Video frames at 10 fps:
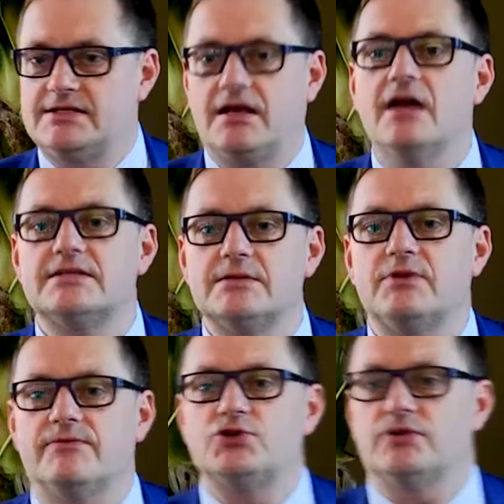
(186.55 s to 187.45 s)
the concept
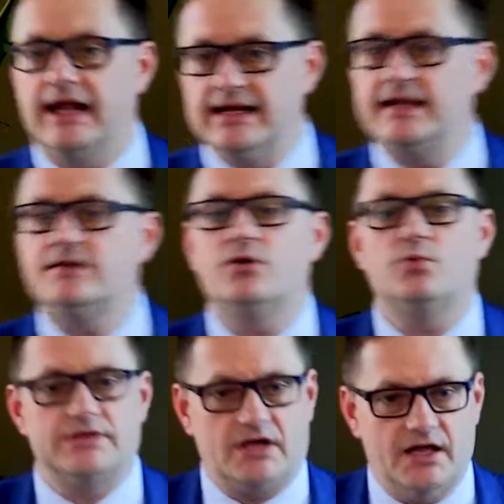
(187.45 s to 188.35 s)
of John Elkington
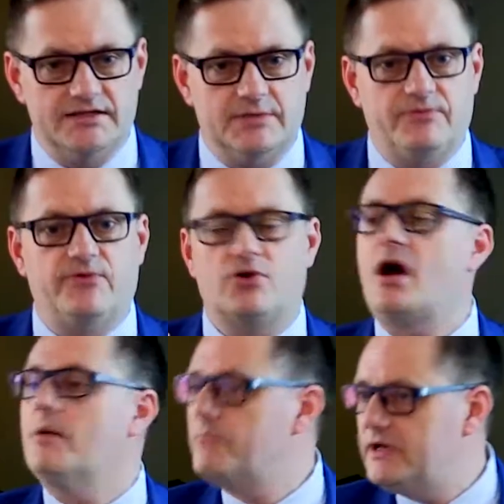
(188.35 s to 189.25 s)
was a concept for
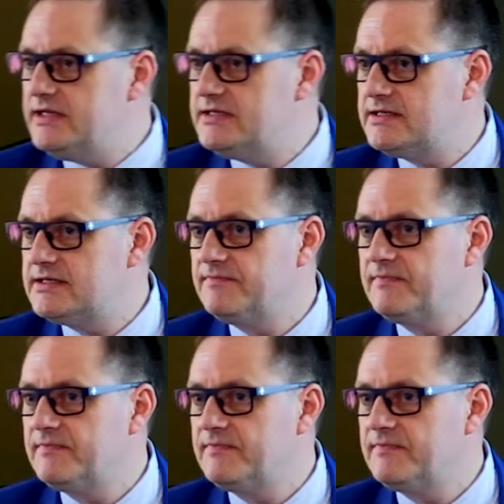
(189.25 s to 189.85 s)
companies.